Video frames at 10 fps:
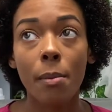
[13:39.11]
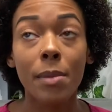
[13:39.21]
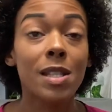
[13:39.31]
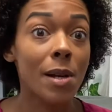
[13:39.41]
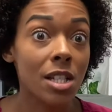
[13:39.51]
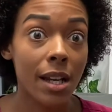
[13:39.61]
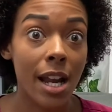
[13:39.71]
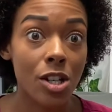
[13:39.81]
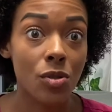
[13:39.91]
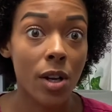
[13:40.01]
especially in
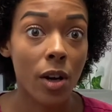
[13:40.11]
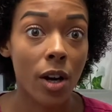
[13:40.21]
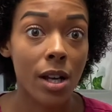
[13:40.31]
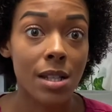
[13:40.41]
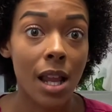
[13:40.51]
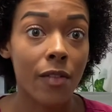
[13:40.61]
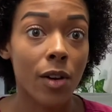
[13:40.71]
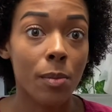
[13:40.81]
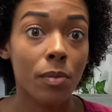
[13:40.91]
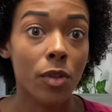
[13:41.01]
natural nail care, because a lot of
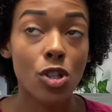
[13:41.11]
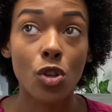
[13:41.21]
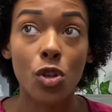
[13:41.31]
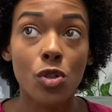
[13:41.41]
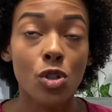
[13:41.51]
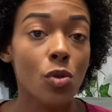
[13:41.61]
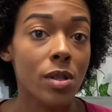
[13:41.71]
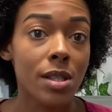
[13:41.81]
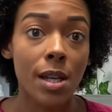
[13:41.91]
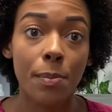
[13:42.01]
them, they're so used to
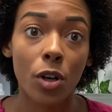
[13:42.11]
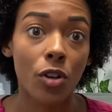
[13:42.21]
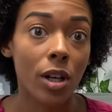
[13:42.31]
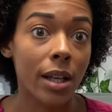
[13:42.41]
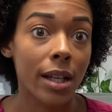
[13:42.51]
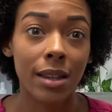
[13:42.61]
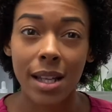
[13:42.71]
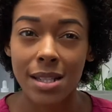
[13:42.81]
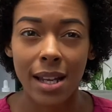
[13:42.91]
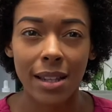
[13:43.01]
doing dip, acrylic, and
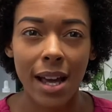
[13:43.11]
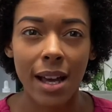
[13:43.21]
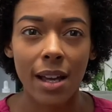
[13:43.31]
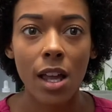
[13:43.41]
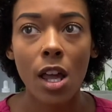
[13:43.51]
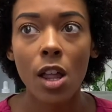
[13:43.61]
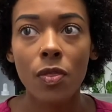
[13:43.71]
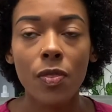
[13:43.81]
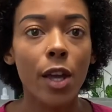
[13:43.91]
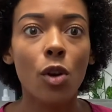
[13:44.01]
things like that,
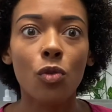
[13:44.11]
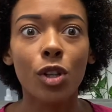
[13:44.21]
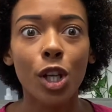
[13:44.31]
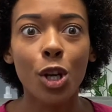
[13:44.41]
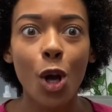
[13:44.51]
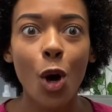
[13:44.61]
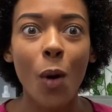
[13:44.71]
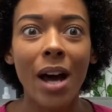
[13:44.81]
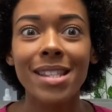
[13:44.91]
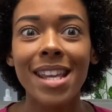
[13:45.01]
they don't really know
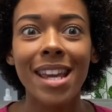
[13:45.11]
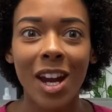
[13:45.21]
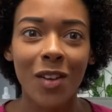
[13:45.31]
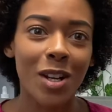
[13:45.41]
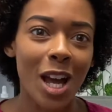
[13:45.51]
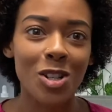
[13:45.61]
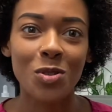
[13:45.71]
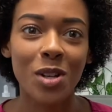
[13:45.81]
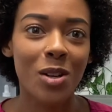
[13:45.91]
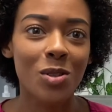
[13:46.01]
how to take care of the
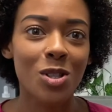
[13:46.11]
natural nails.